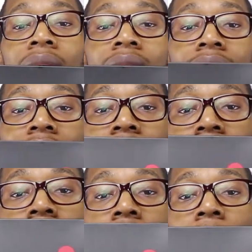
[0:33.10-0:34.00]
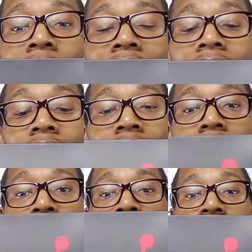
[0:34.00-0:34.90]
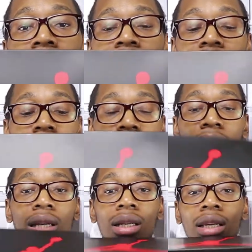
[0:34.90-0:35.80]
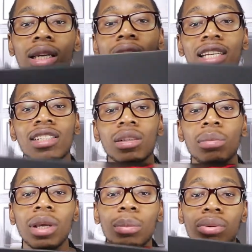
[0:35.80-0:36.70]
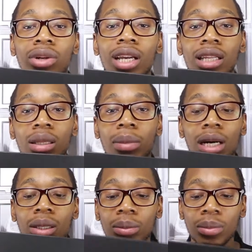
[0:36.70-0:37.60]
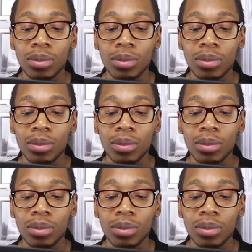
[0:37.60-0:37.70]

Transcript: box, all black, red Jumpman, has cement print at the bottom.